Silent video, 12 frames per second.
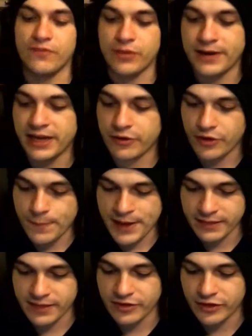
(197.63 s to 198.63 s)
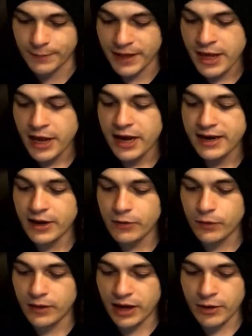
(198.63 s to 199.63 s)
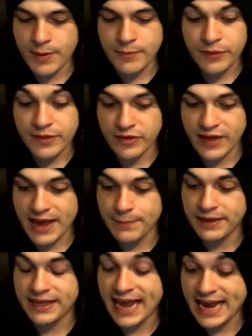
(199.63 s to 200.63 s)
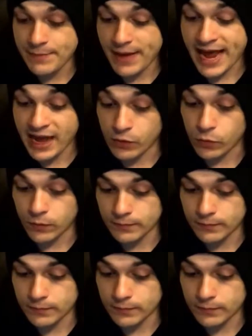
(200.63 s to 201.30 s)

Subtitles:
for the minute, because I picked this up. Now, I remember when this game came out,